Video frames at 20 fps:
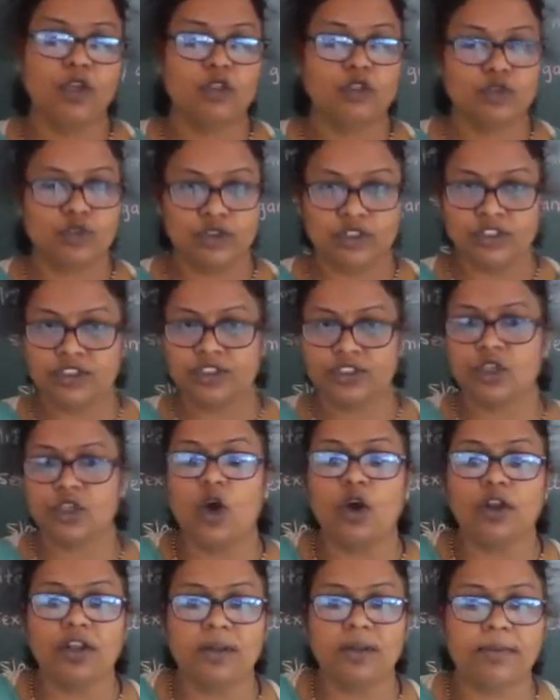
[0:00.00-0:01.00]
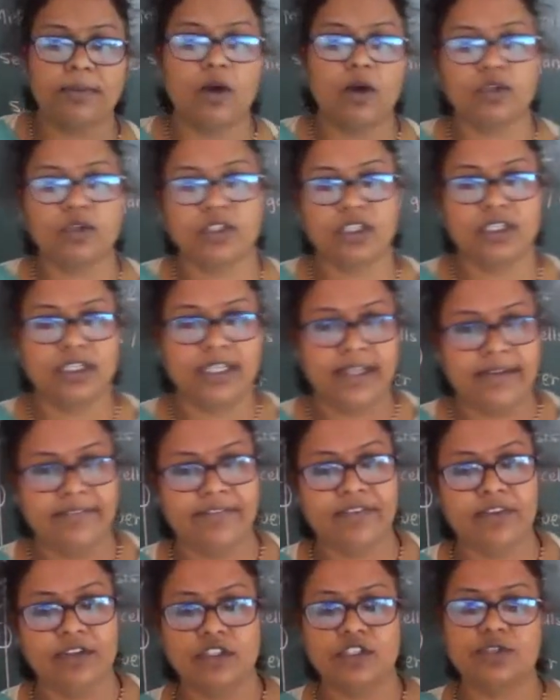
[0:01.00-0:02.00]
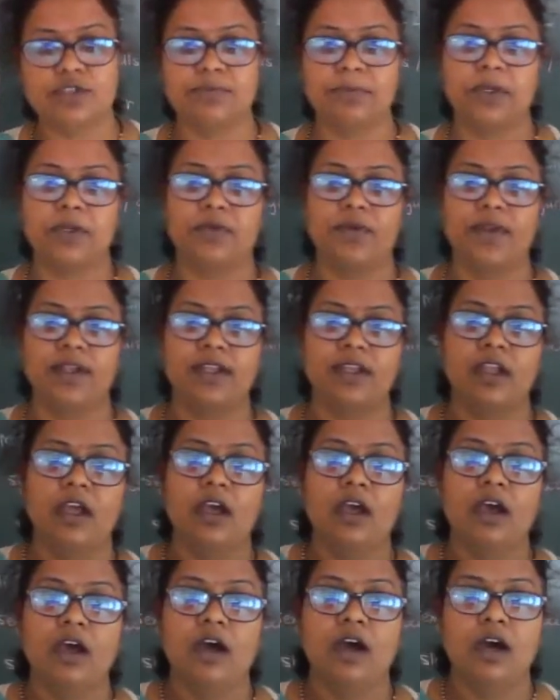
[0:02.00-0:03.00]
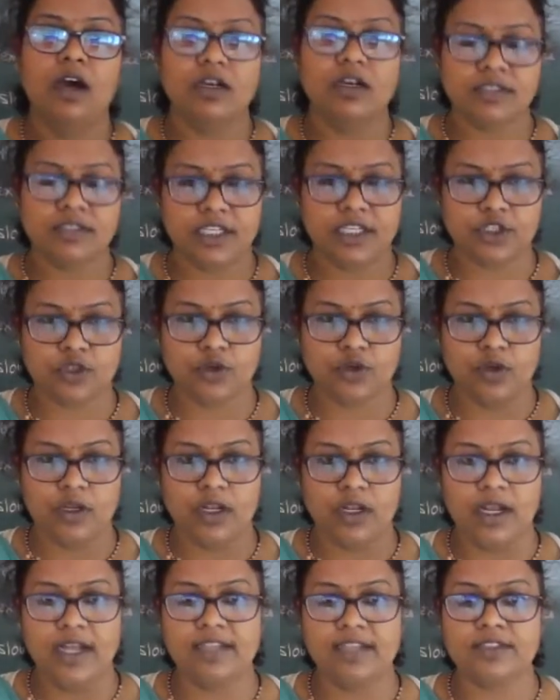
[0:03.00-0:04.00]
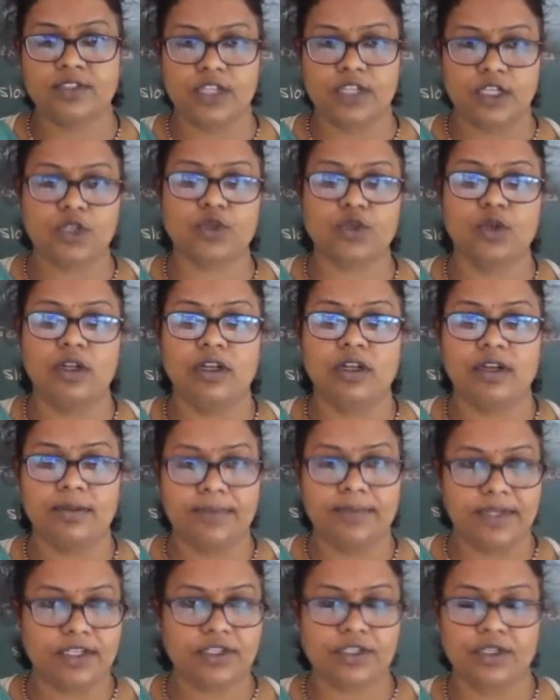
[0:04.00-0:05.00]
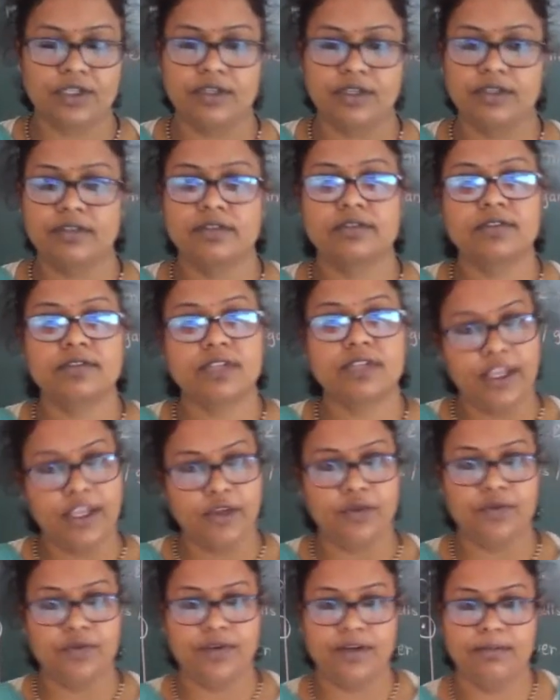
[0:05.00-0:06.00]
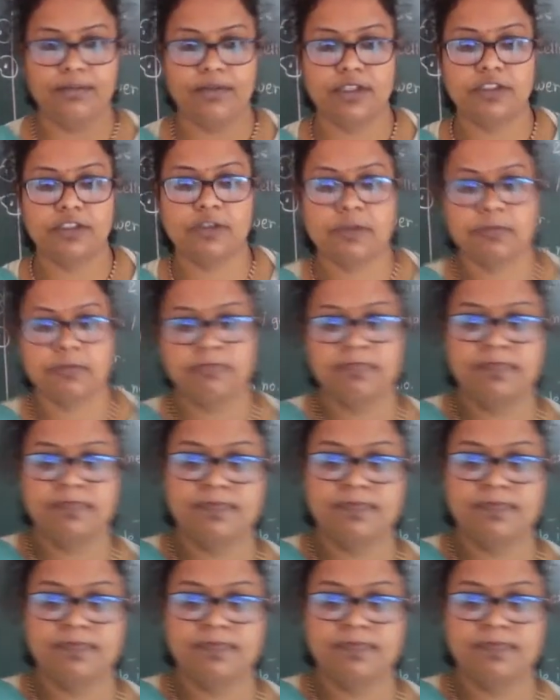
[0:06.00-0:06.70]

So this is all about the difference between asexual and sexual reproduction. Thank you very much.